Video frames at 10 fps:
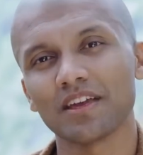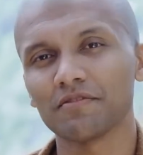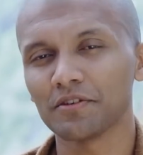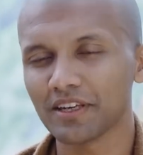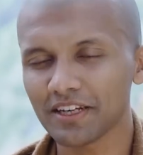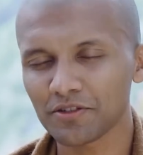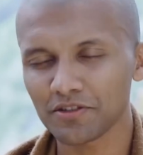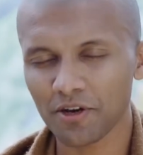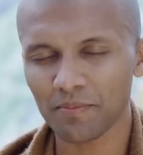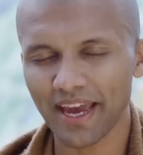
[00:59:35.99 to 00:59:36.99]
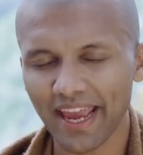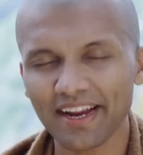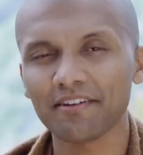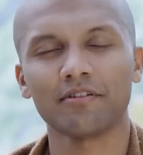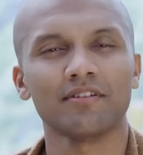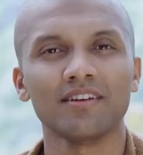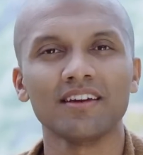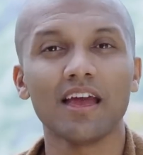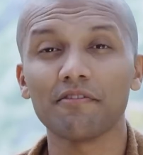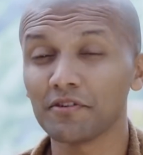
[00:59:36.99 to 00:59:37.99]
if you need to stop hatred,
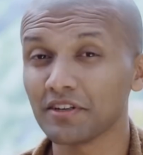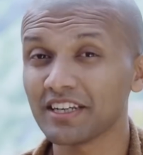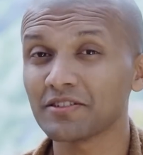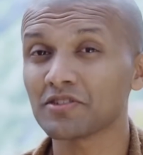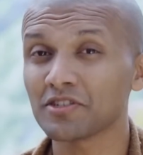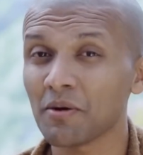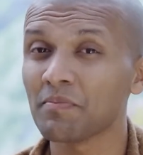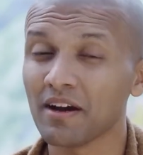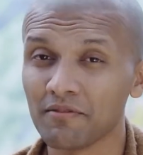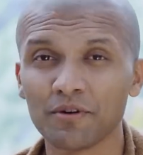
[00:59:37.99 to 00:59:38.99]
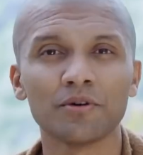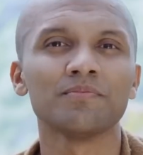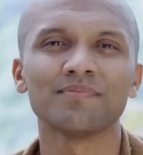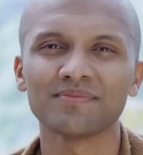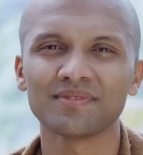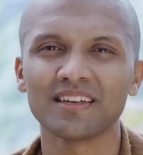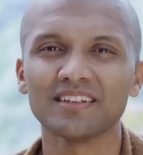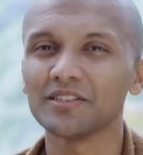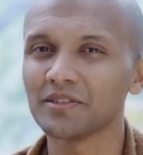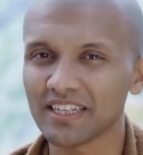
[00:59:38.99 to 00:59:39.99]
if you need to stop a war,
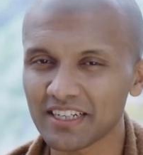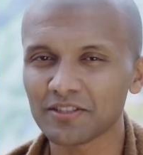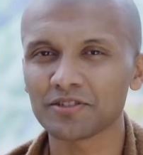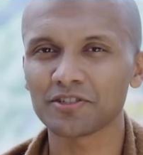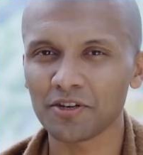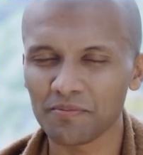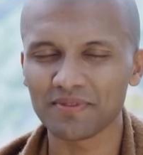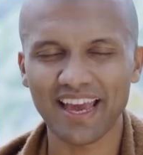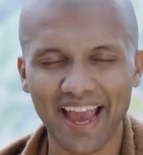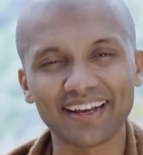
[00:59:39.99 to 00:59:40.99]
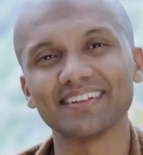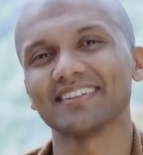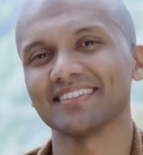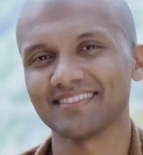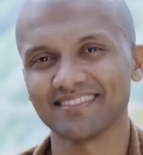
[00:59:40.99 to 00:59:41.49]
you need to stop the anger.